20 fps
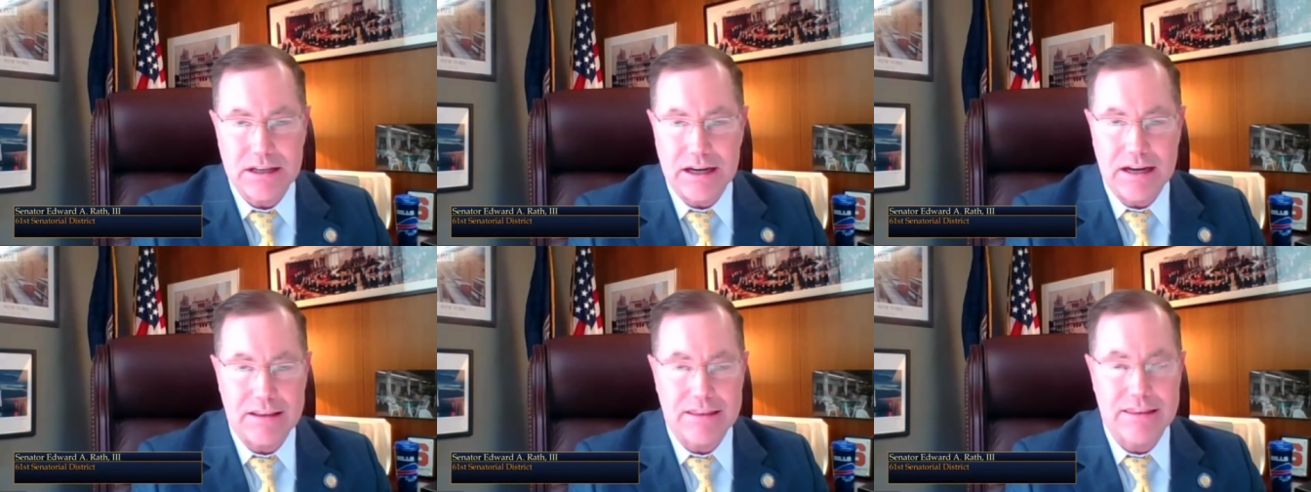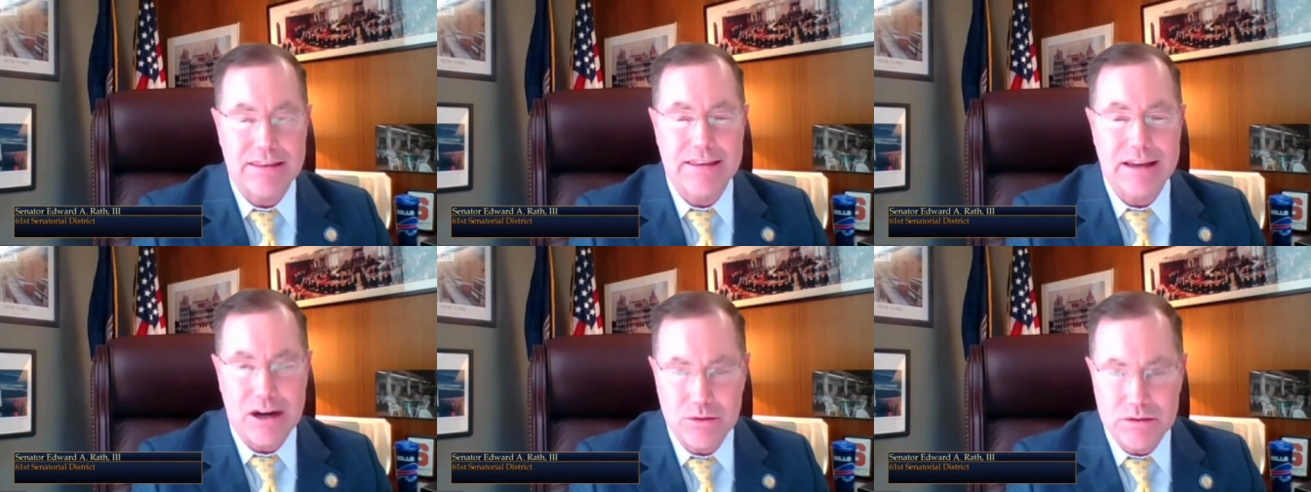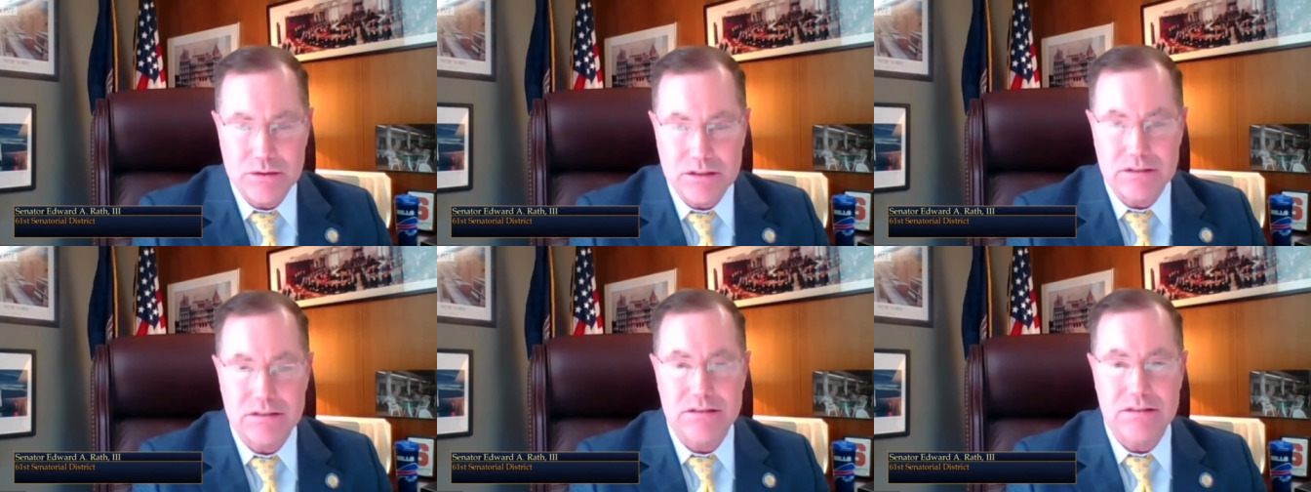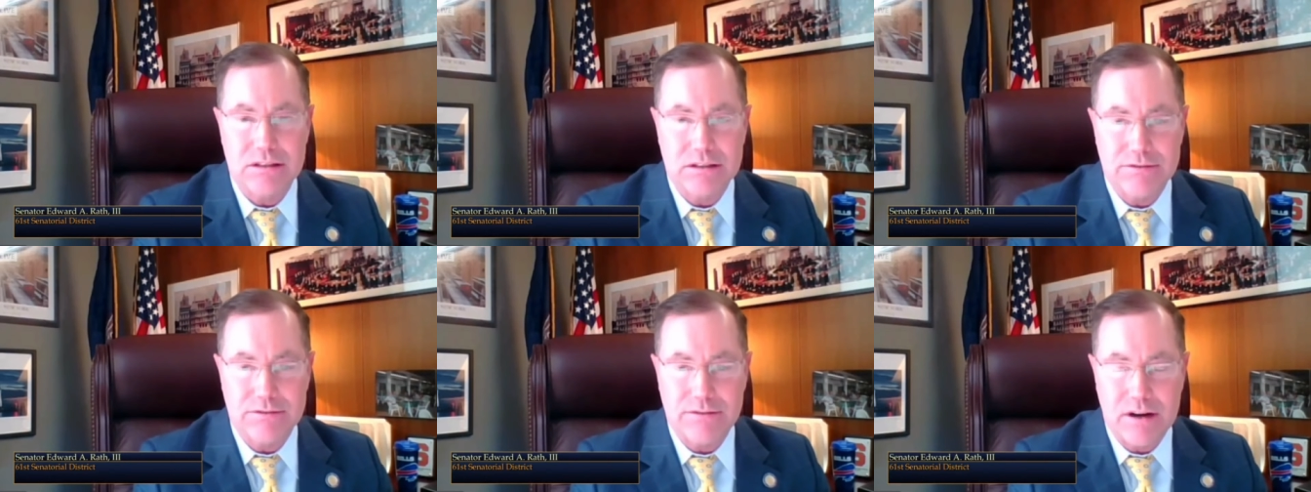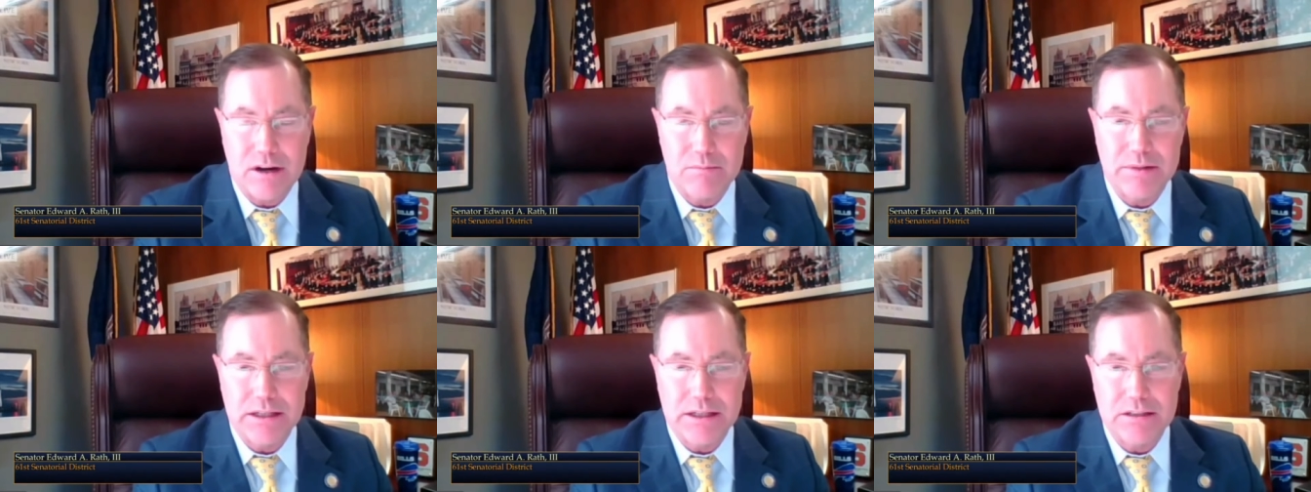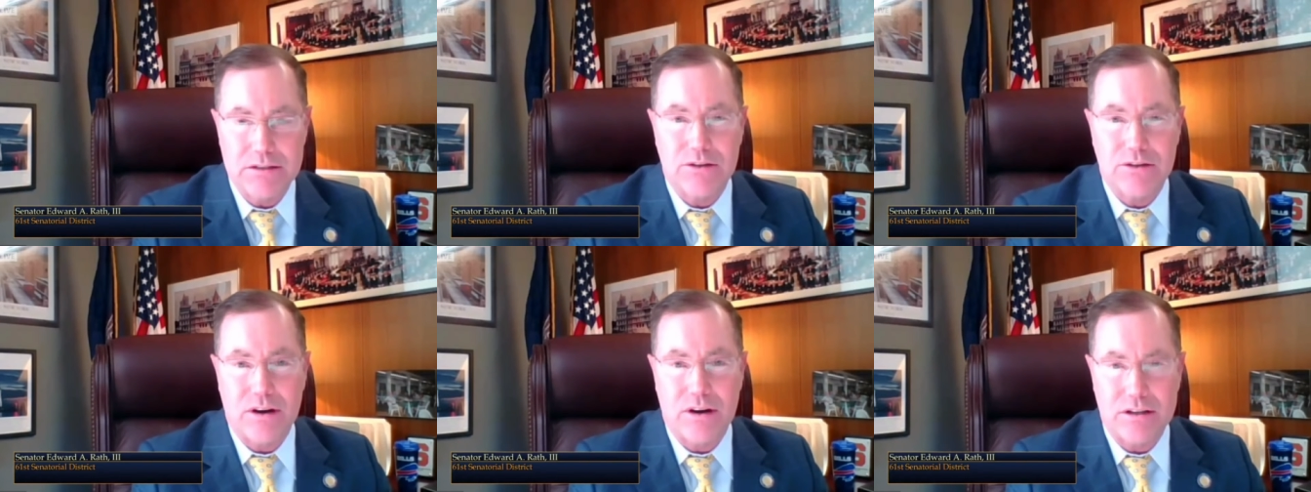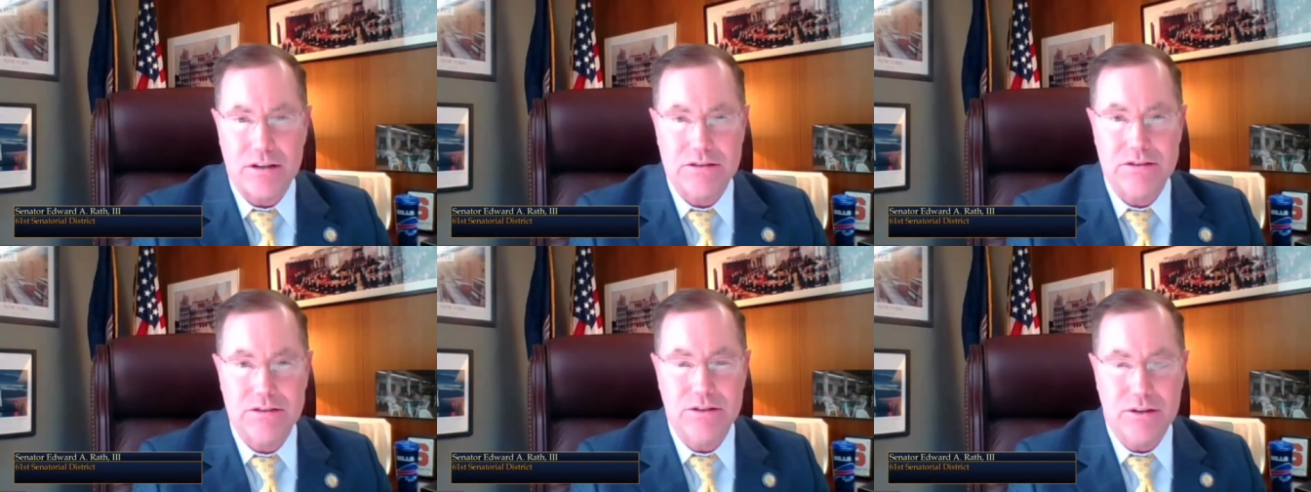at thousands of companies
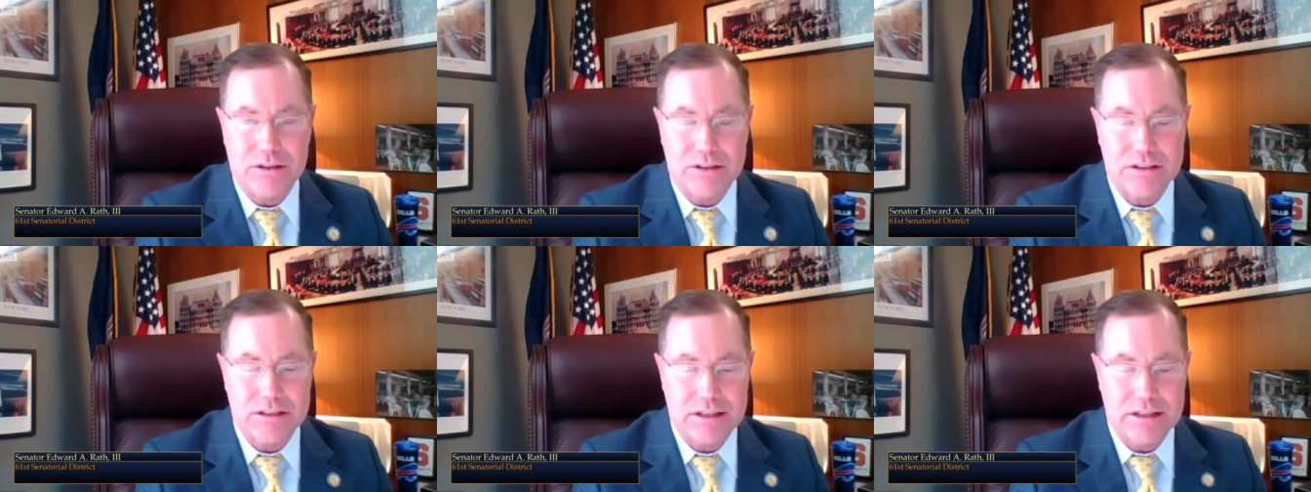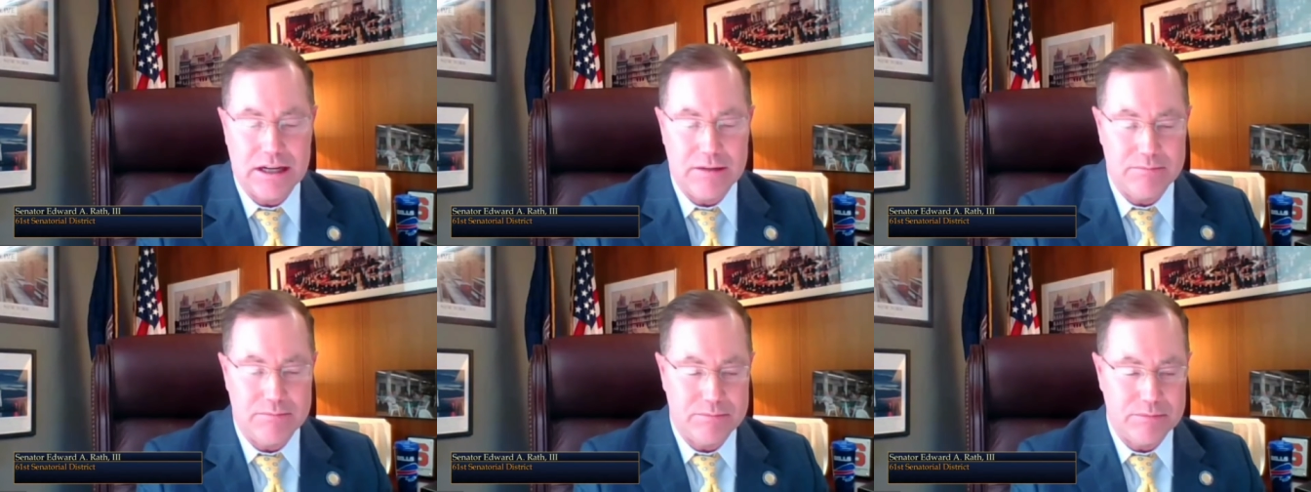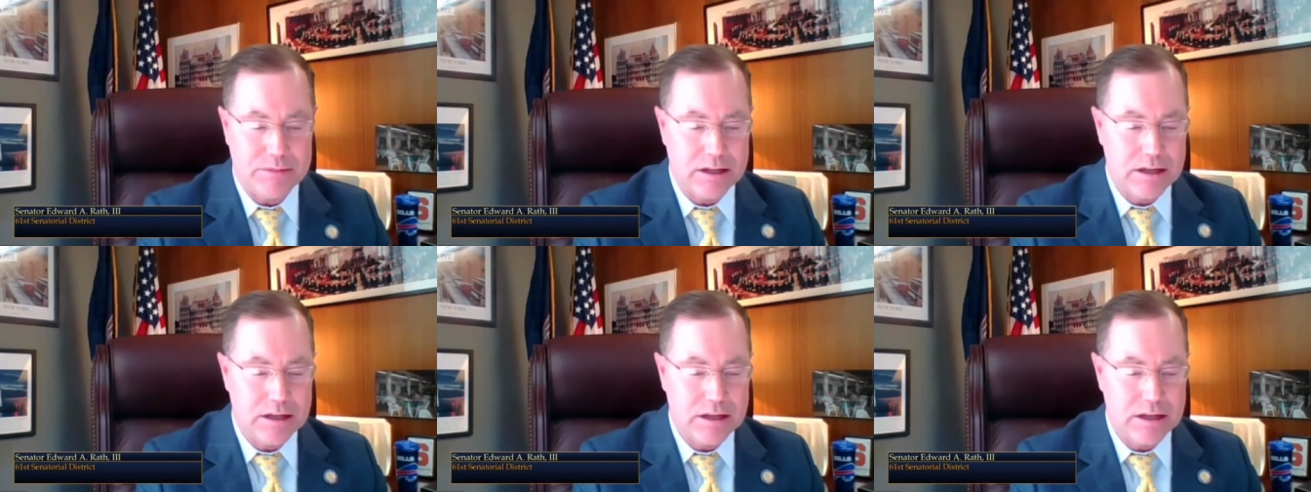across New York State.